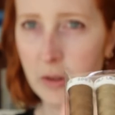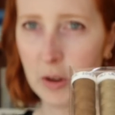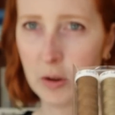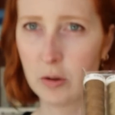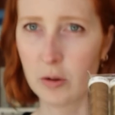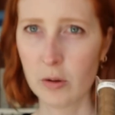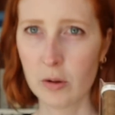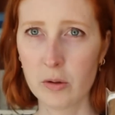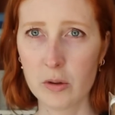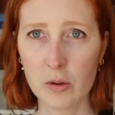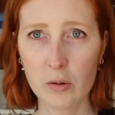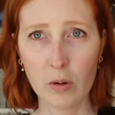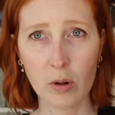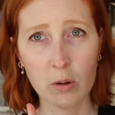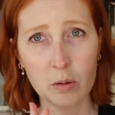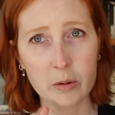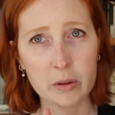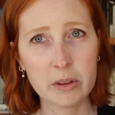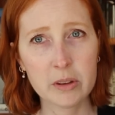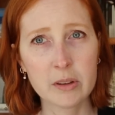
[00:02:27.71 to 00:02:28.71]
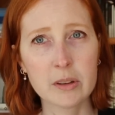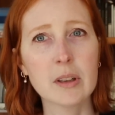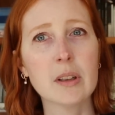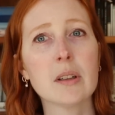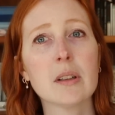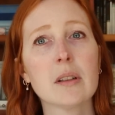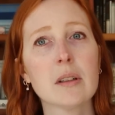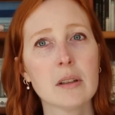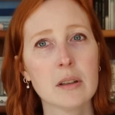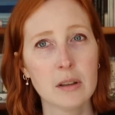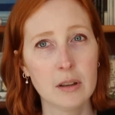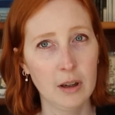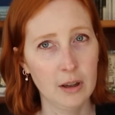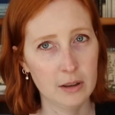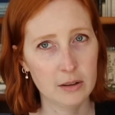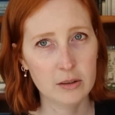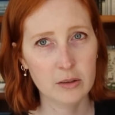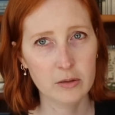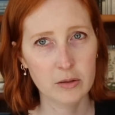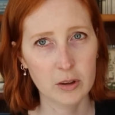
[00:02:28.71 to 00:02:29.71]
neutrals. You always need
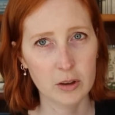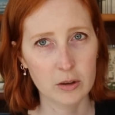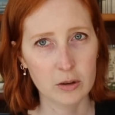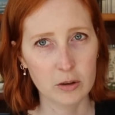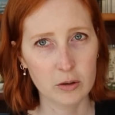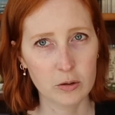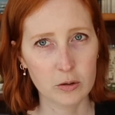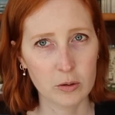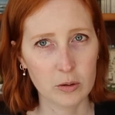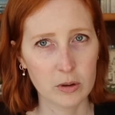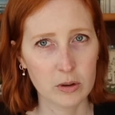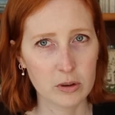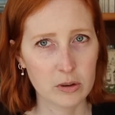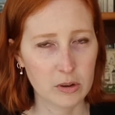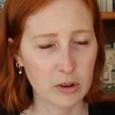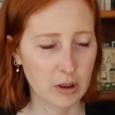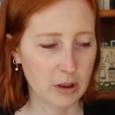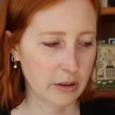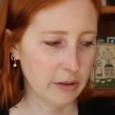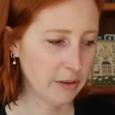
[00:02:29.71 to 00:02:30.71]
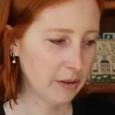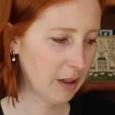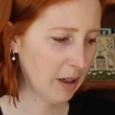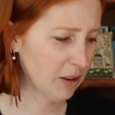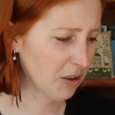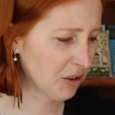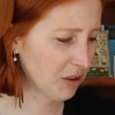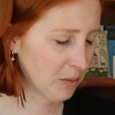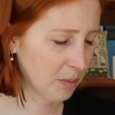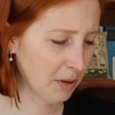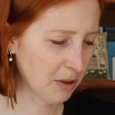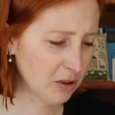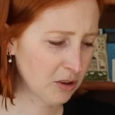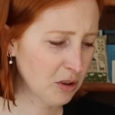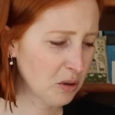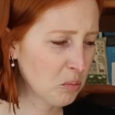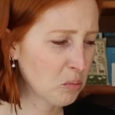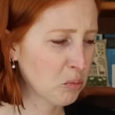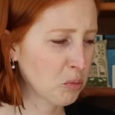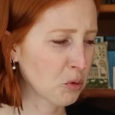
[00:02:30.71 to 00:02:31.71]
lots of good neutrals in a stash,
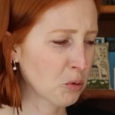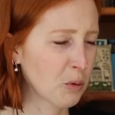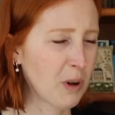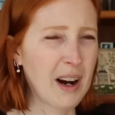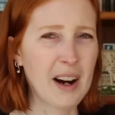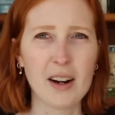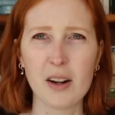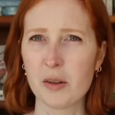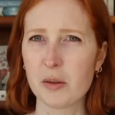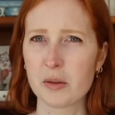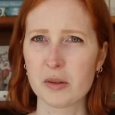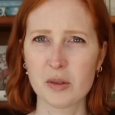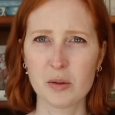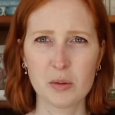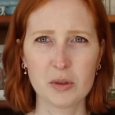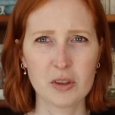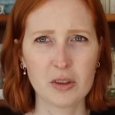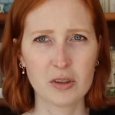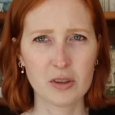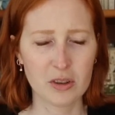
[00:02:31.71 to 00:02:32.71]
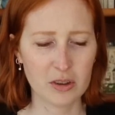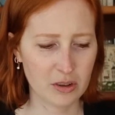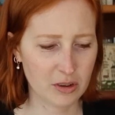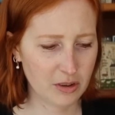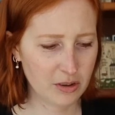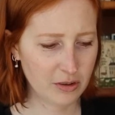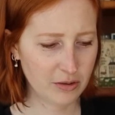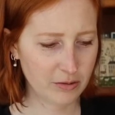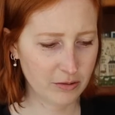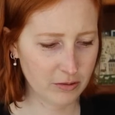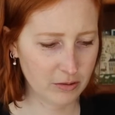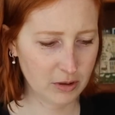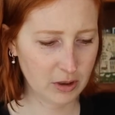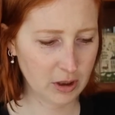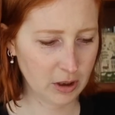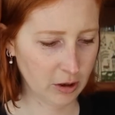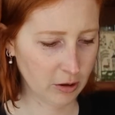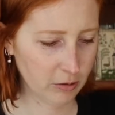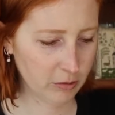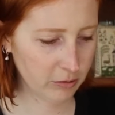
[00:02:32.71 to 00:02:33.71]
especially browns, which are just, you
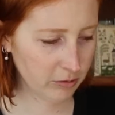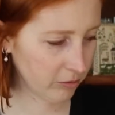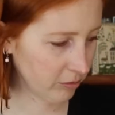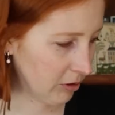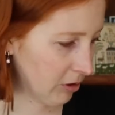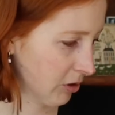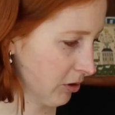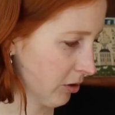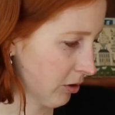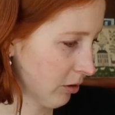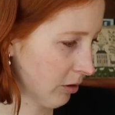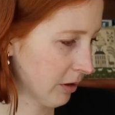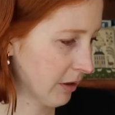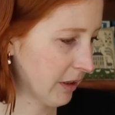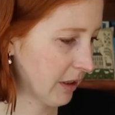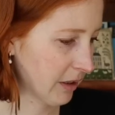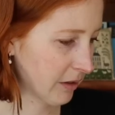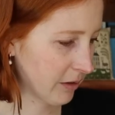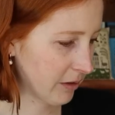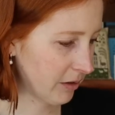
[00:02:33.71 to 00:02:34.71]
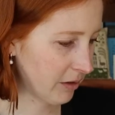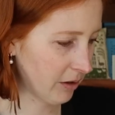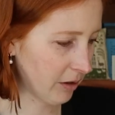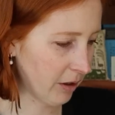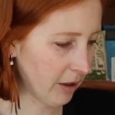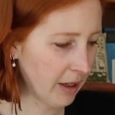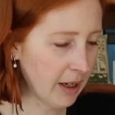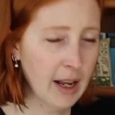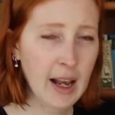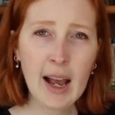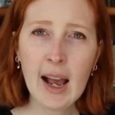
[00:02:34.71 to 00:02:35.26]
know, versatile and necessary.